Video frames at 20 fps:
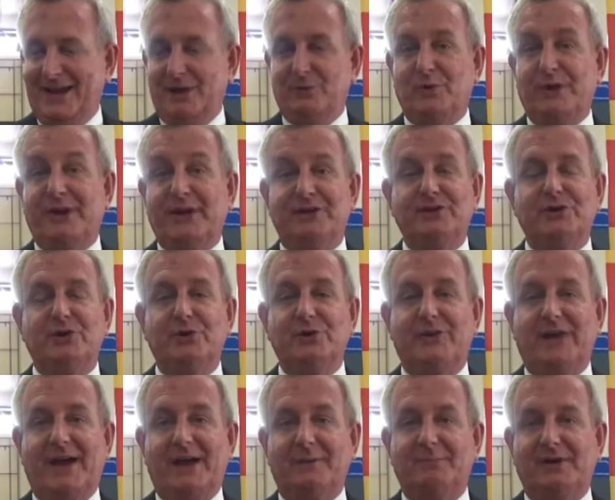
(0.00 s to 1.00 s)
And we can
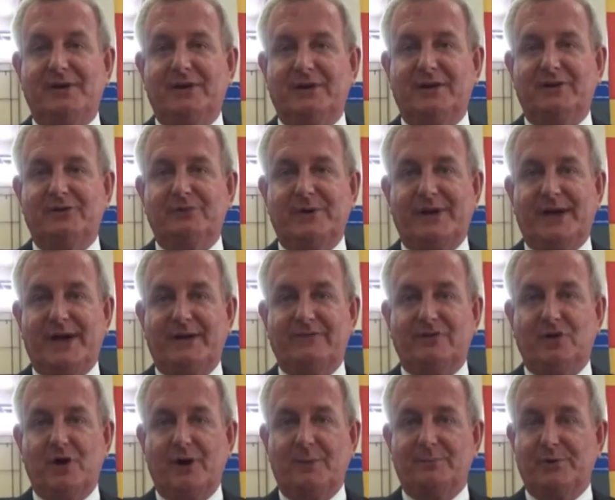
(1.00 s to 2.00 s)
do that because we
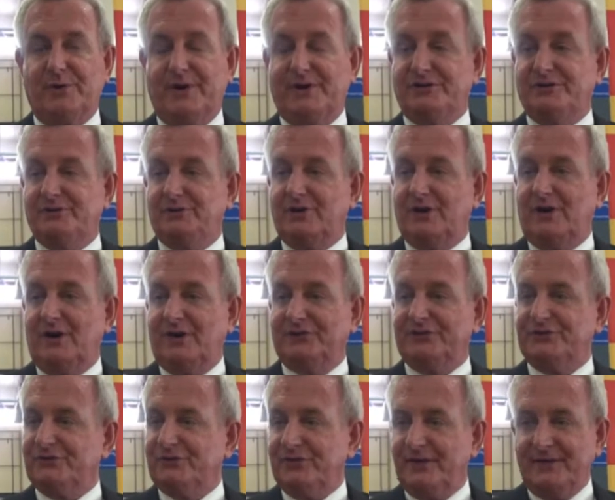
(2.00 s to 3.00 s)
have our operational
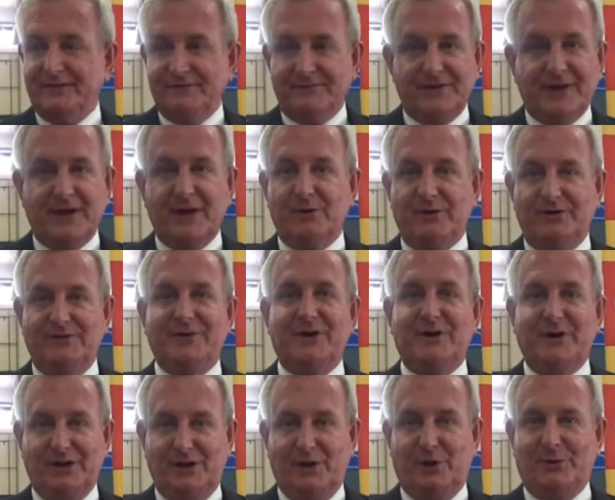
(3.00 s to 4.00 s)
costs very,
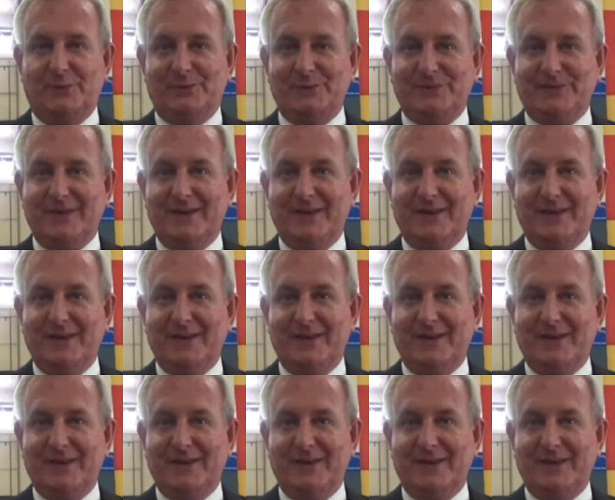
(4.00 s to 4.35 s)
very low.